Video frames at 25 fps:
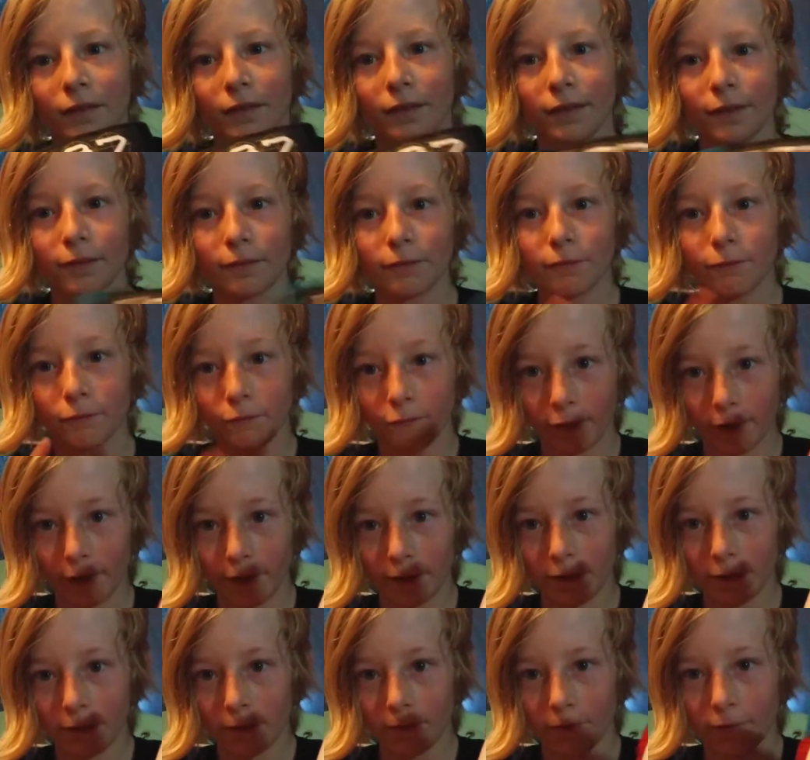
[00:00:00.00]
the
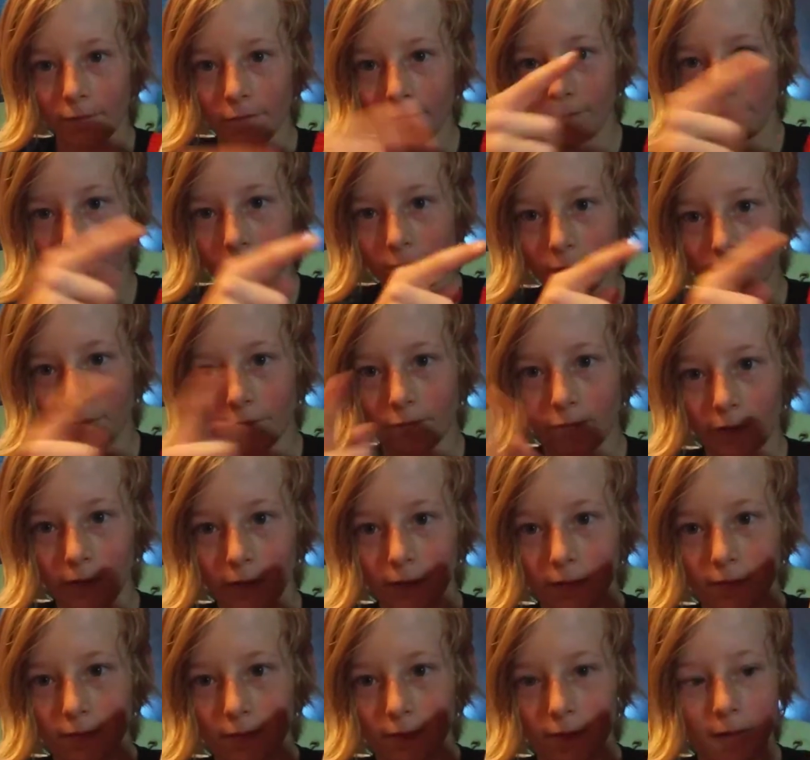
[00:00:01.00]
red,
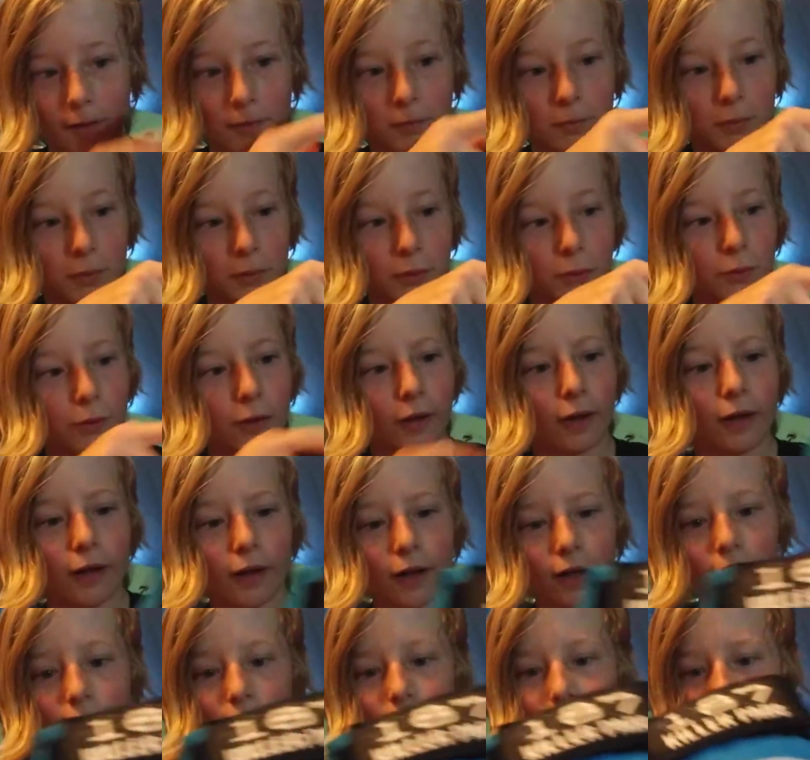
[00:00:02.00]
white, and blue,
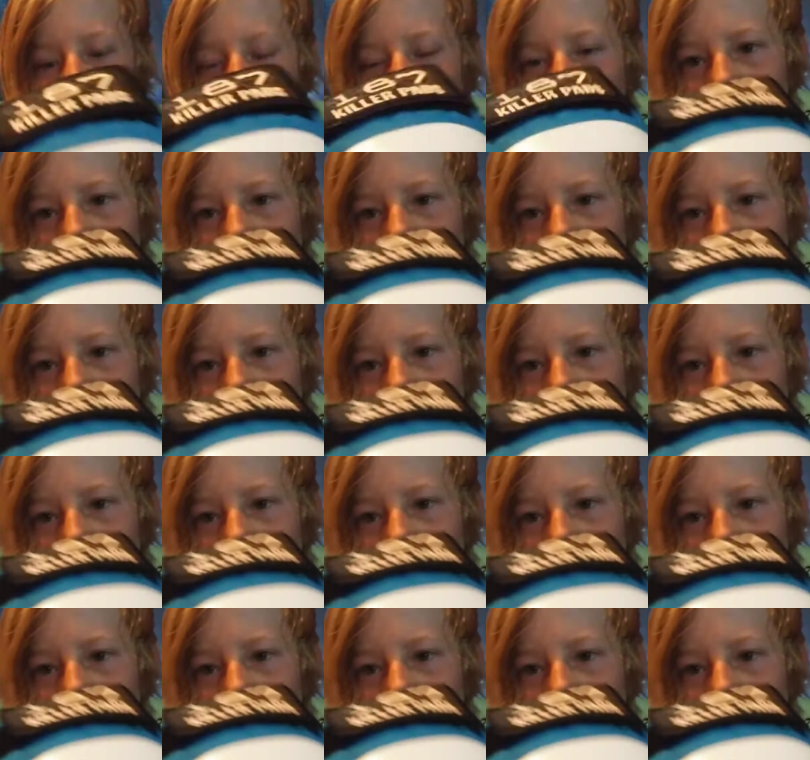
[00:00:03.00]
I just